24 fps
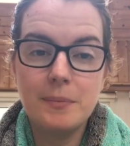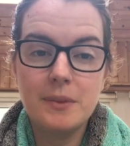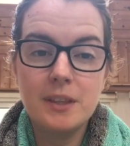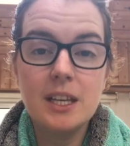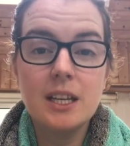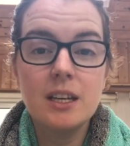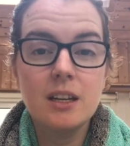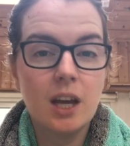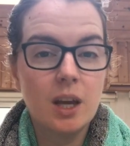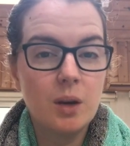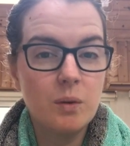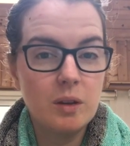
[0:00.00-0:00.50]

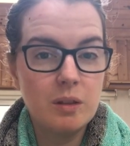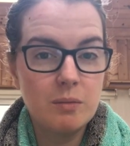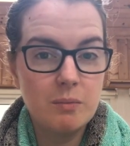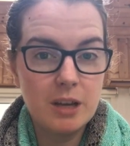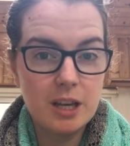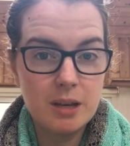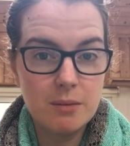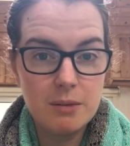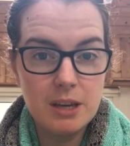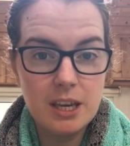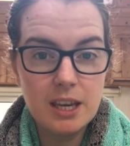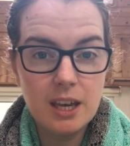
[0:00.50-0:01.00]
Knit Night with
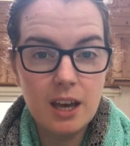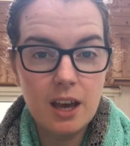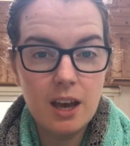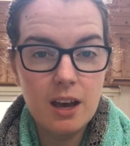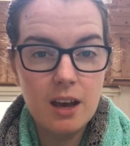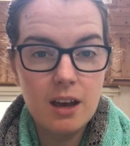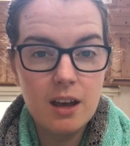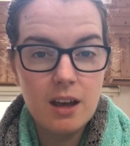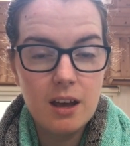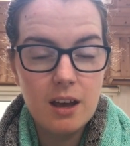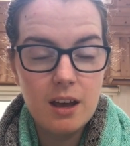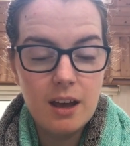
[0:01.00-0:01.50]
Mikamika
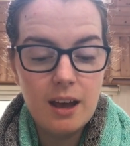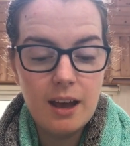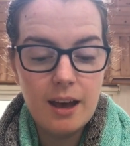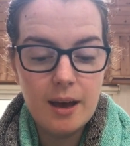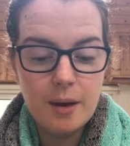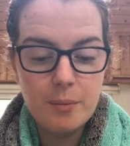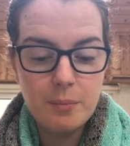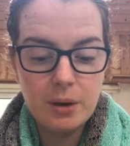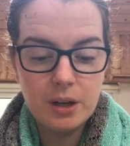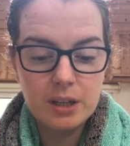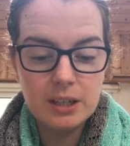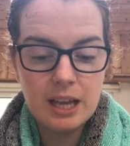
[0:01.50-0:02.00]

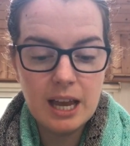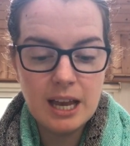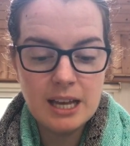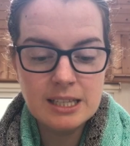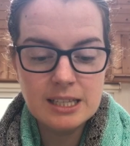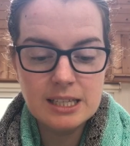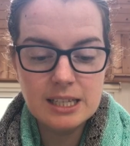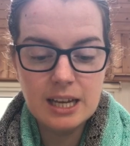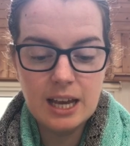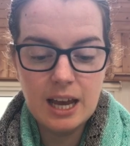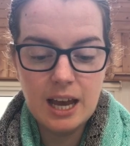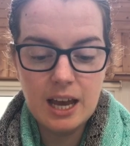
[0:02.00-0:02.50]

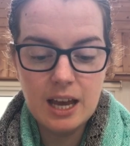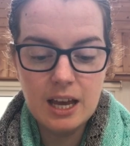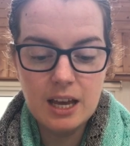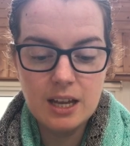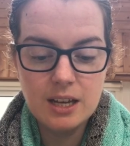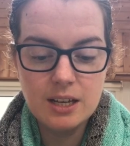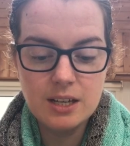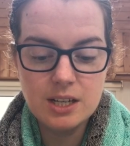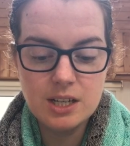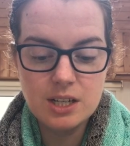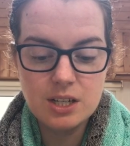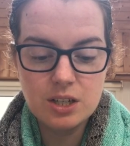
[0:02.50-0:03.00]
podcast,
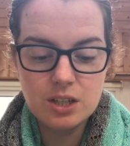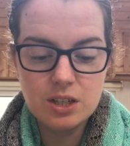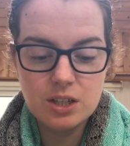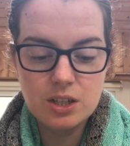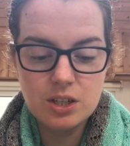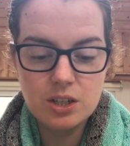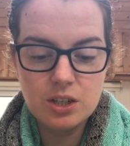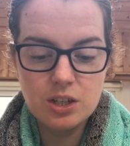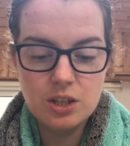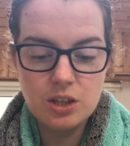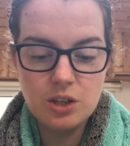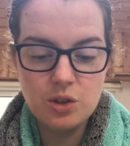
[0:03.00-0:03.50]
and
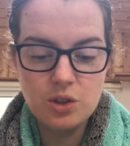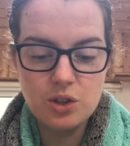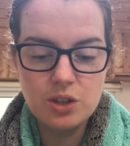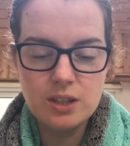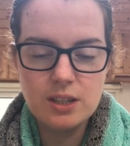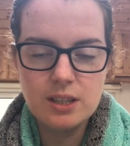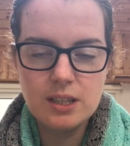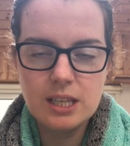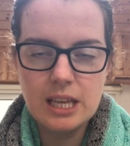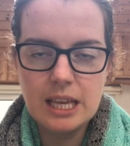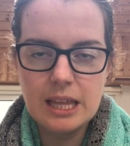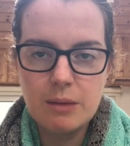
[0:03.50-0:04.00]
you should
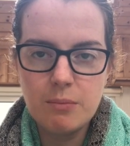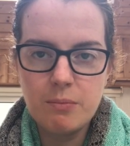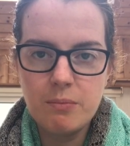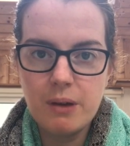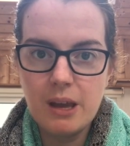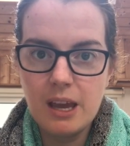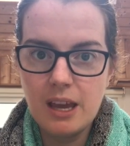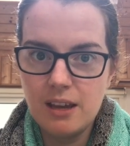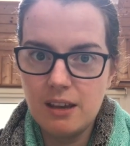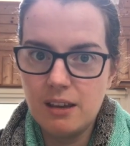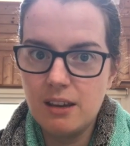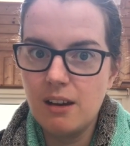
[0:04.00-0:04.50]
see the
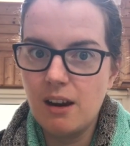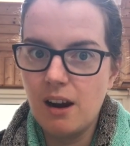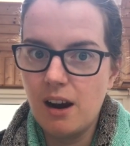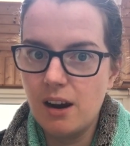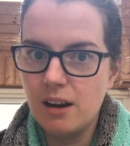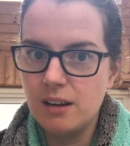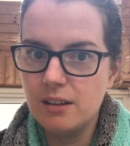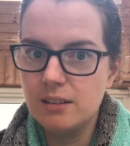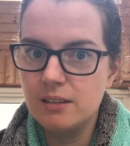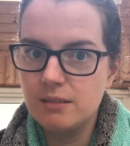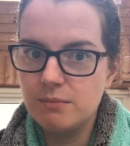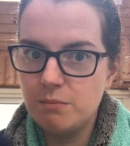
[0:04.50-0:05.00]
pink
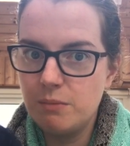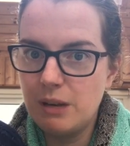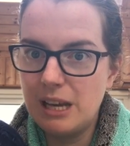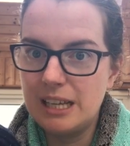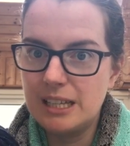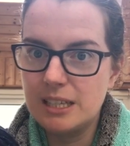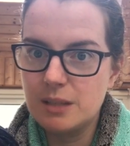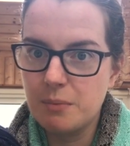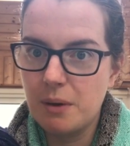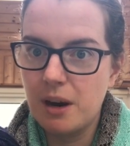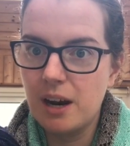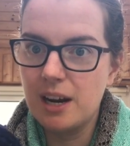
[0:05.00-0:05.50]
yarn, pink
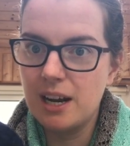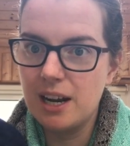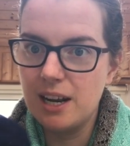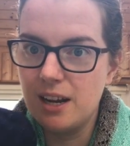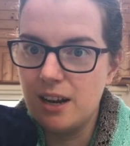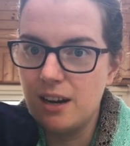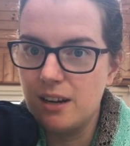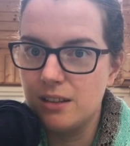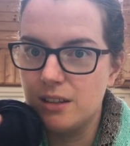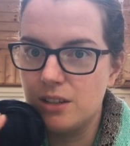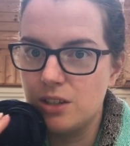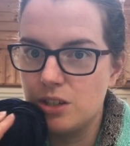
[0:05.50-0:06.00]
sparkly
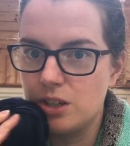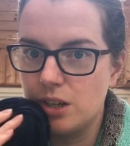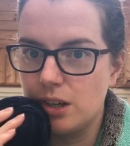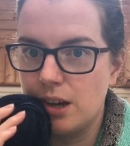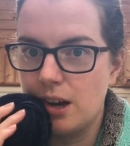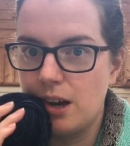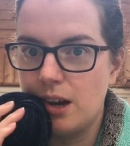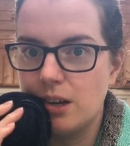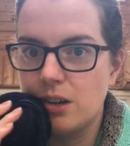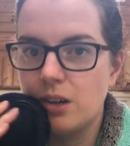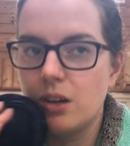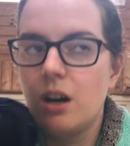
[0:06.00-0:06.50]
yarn that she
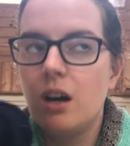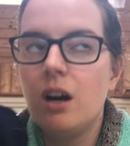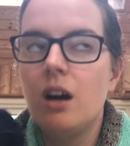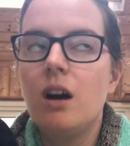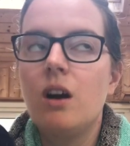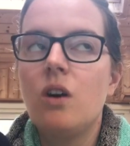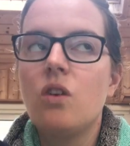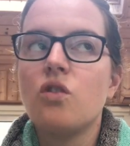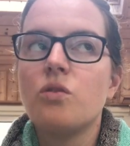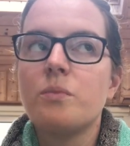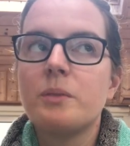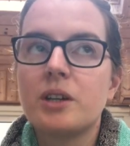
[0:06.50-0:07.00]
got.
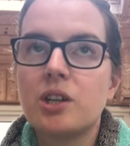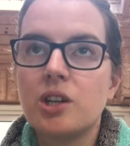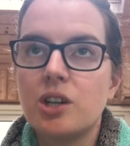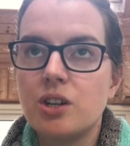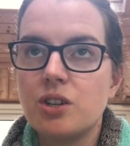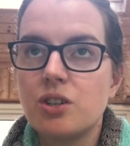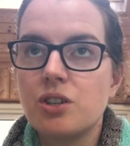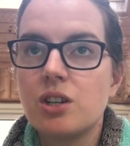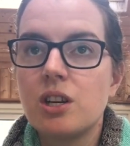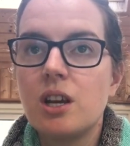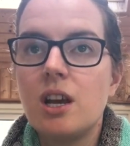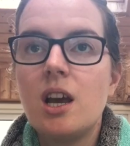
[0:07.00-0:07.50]
Oh my
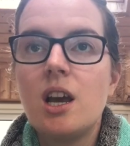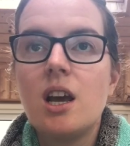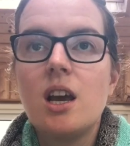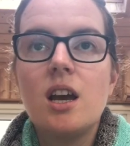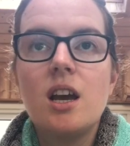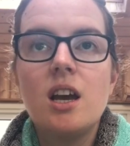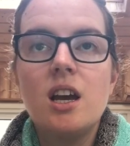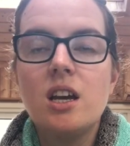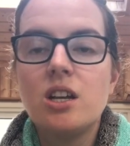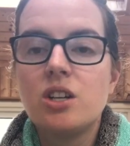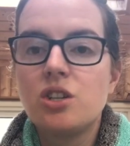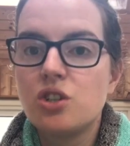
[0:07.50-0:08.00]
gosh,
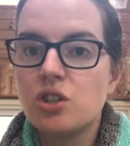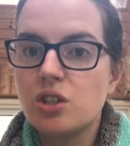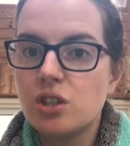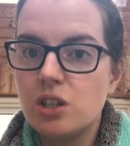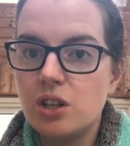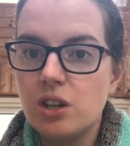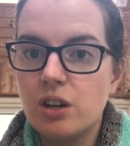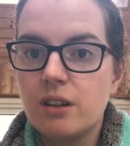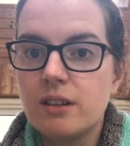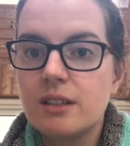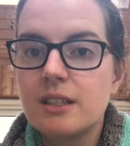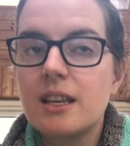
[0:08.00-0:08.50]
it just
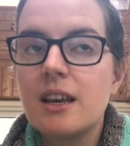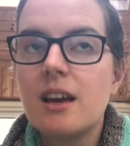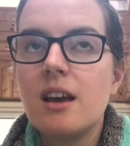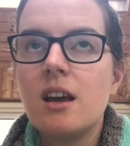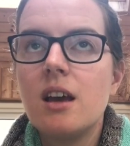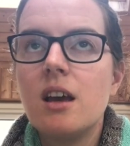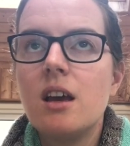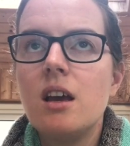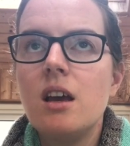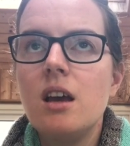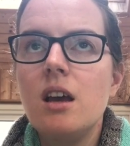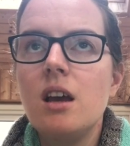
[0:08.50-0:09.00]
looks
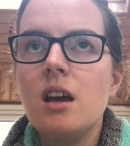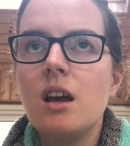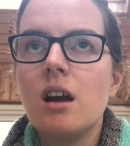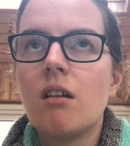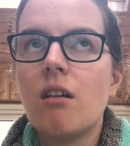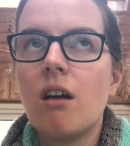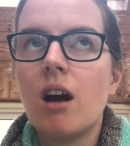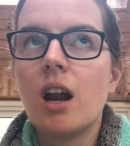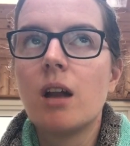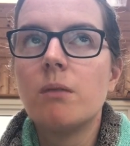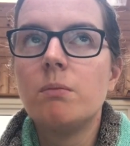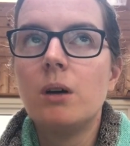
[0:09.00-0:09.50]

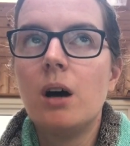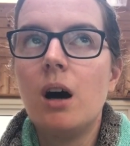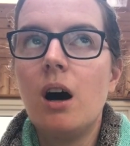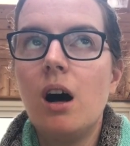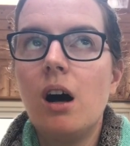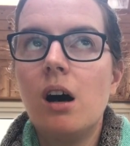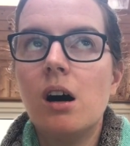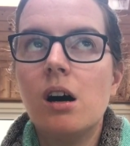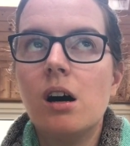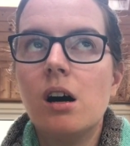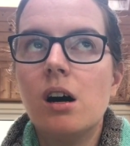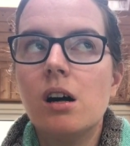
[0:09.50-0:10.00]

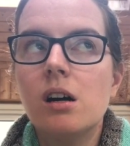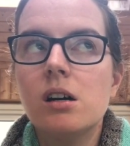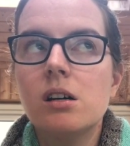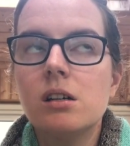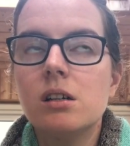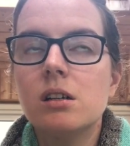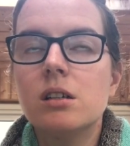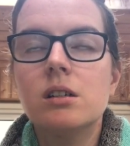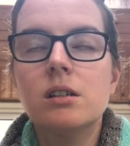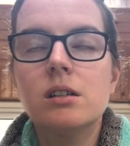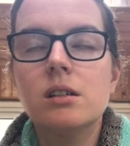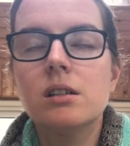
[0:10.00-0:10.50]

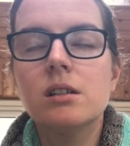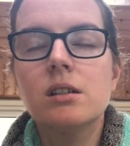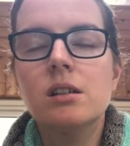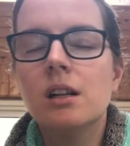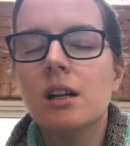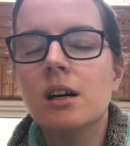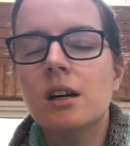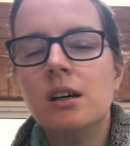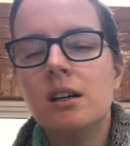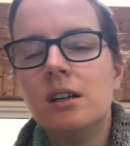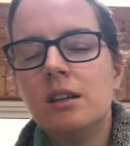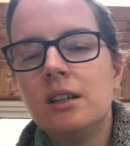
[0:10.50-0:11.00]

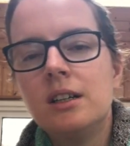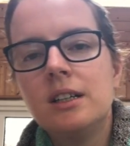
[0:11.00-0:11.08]
incredible.